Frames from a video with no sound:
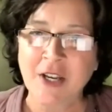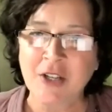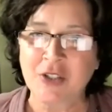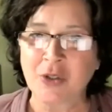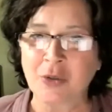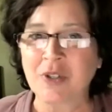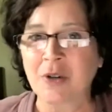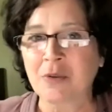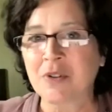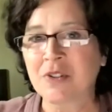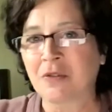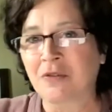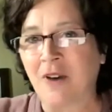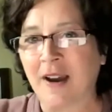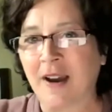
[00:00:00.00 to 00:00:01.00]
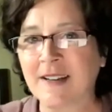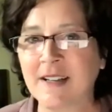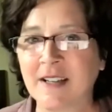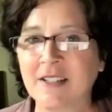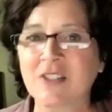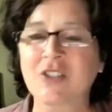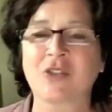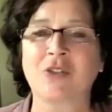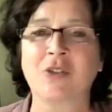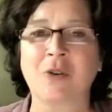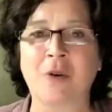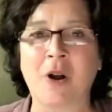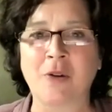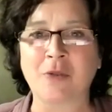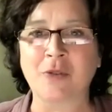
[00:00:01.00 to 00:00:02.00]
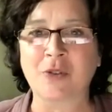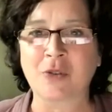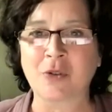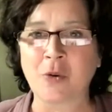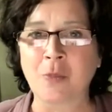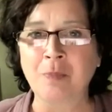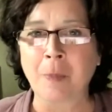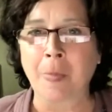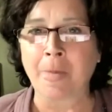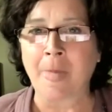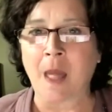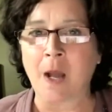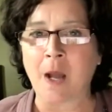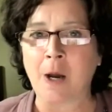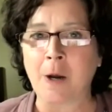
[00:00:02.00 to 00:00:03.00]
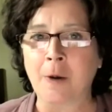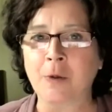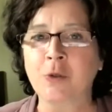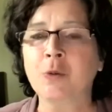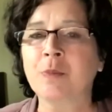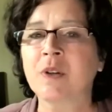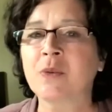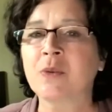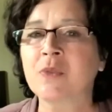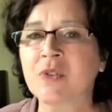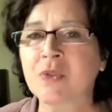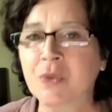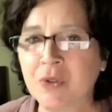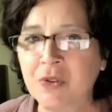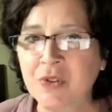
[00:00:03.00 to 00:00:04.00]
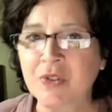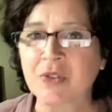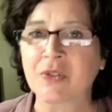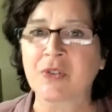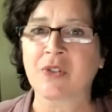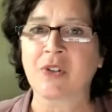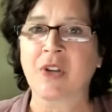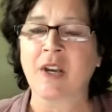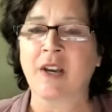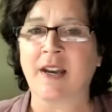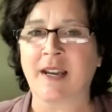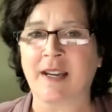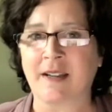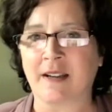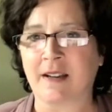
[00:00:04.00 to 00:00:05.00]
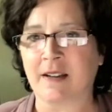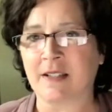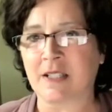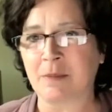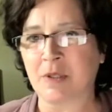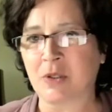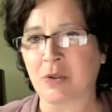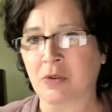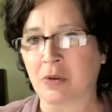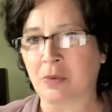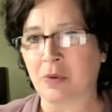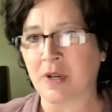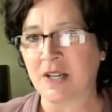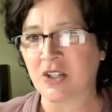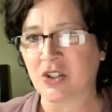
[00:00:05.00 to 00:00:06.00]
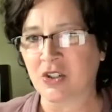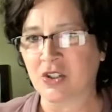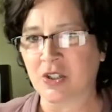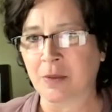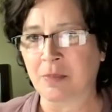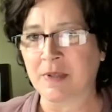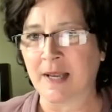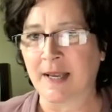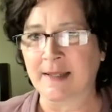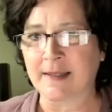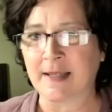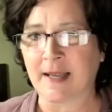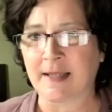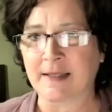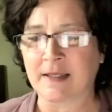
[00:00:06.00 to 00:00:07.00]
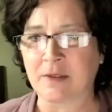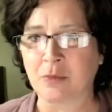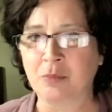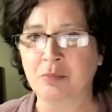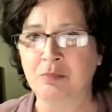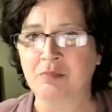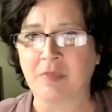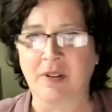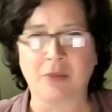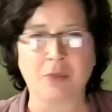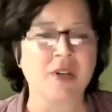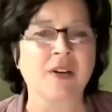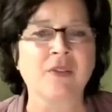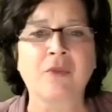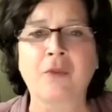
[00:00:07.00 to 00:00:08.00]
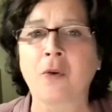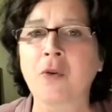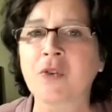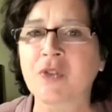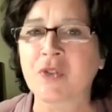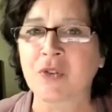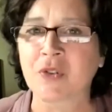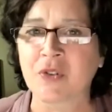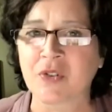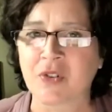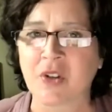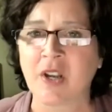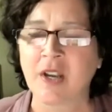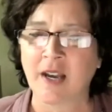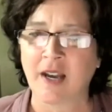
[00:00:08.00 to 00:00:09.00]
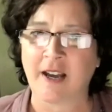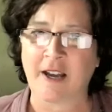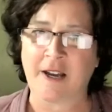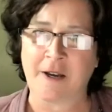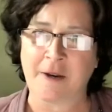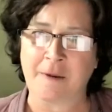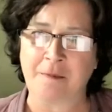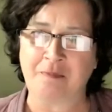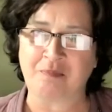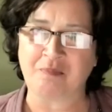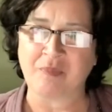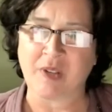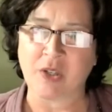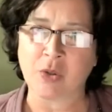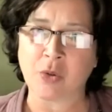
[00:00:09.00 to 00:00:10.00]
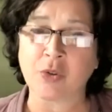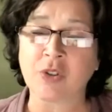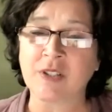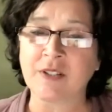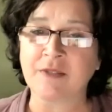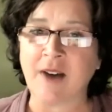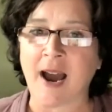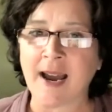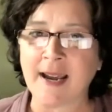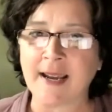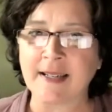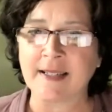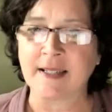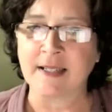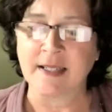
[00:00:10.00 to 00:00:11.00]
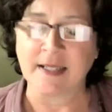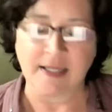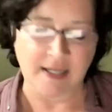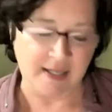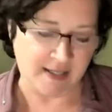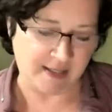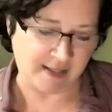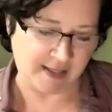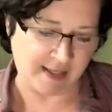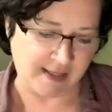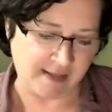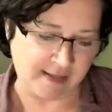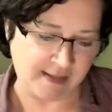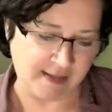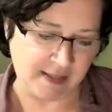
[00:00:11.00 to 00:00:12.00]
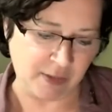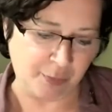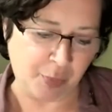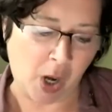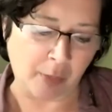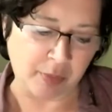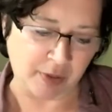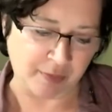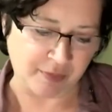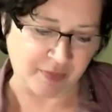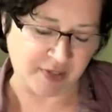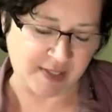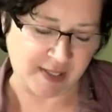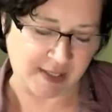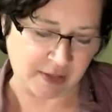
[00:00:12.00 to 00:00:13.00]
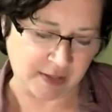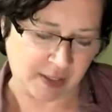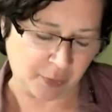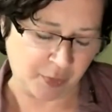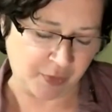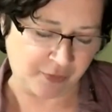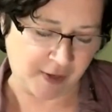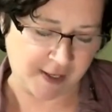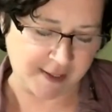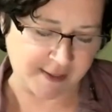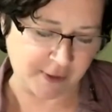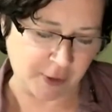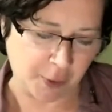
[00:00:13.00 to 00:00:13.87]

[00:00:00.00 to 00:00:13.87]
So there is a financial, also human resources asymmetrical relationship that reinforces the divide and the problems that we face.